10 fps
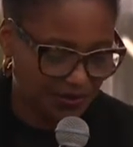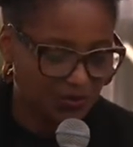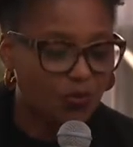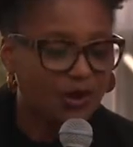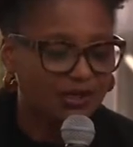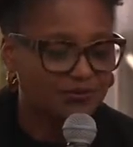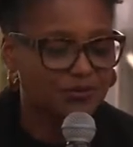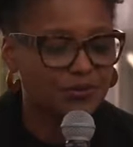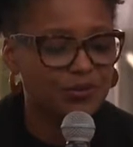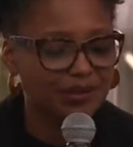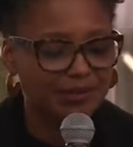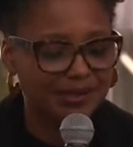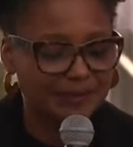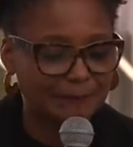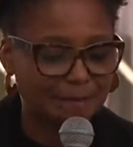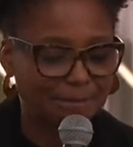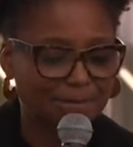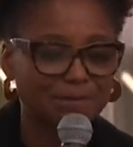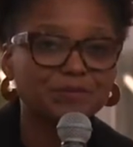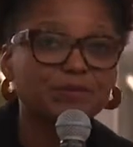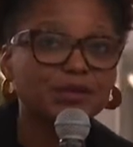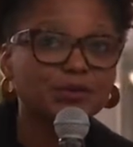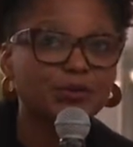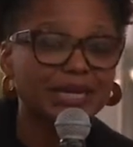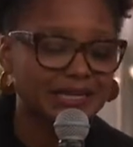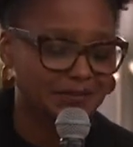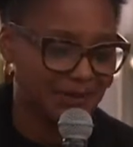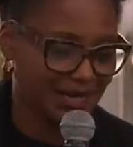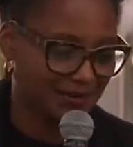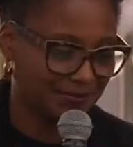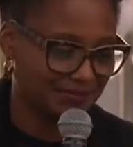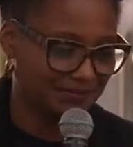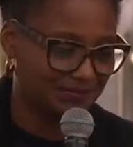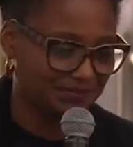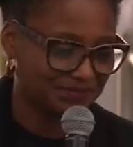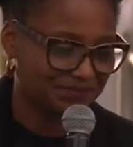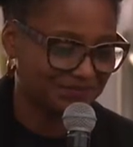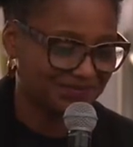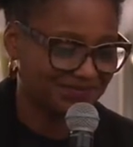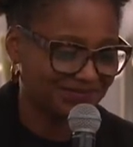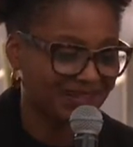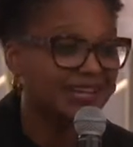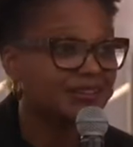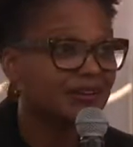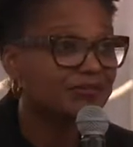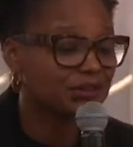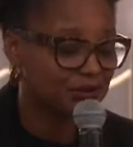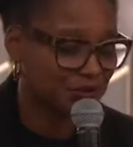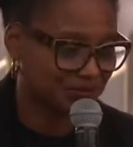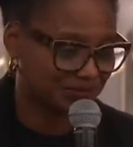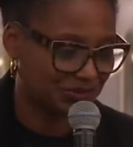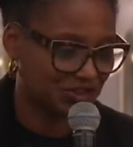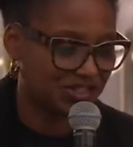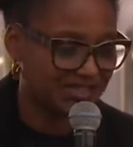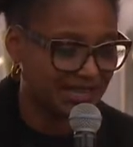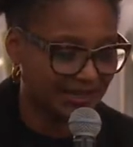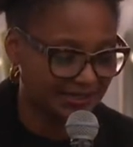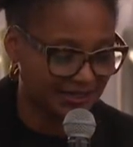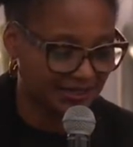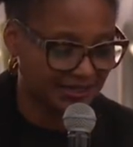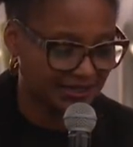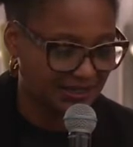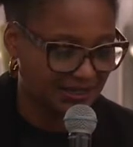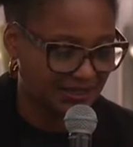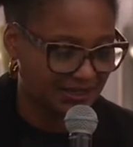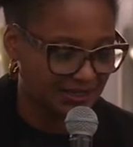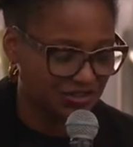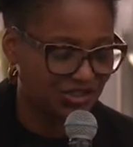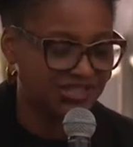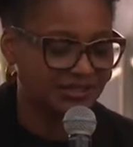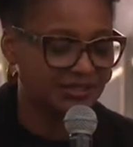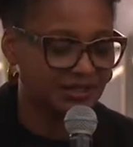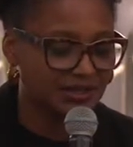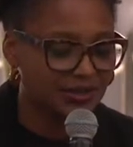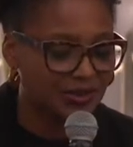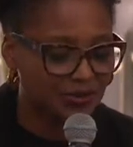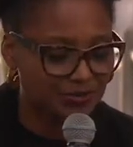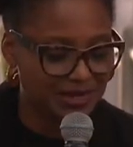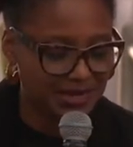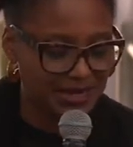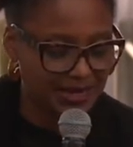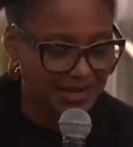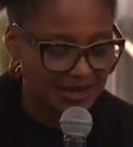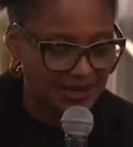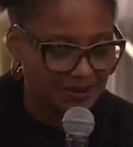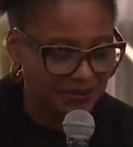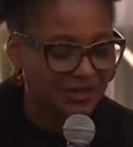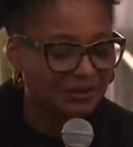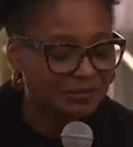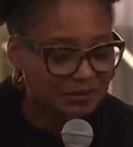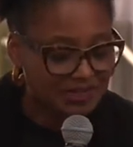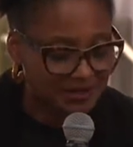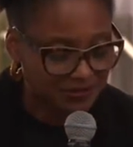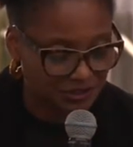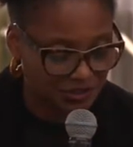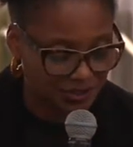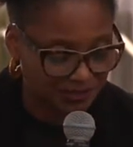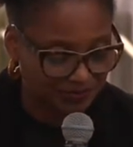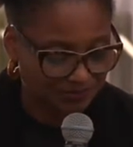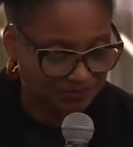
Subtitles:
One of the women greeted me. "I love you," she said. She didn't know me, but I believed her.